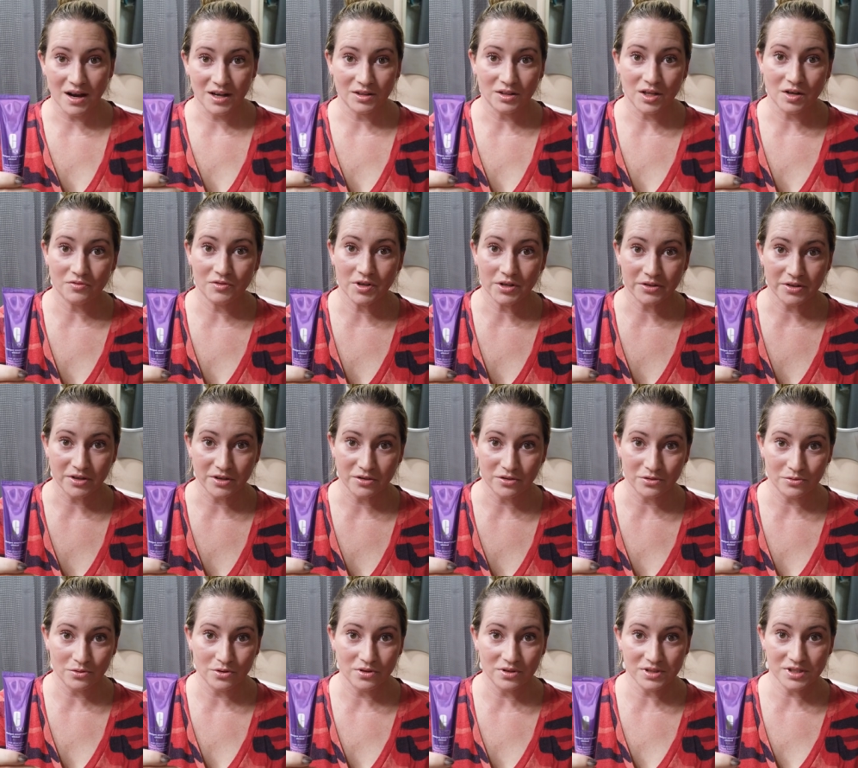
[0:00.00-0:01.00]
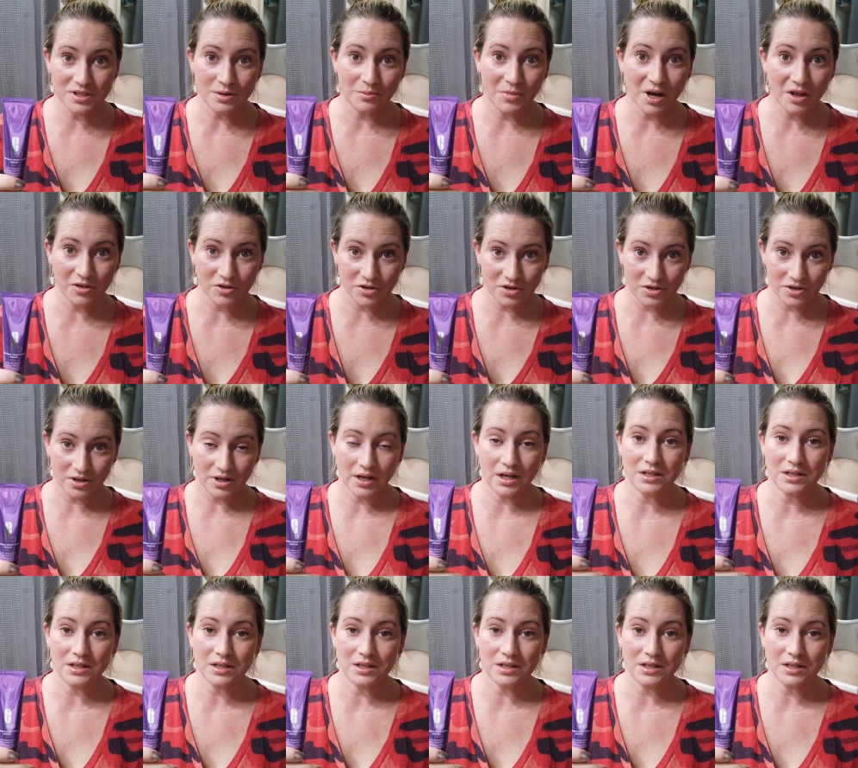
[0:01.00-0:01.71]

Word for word: I love that they threw in some other good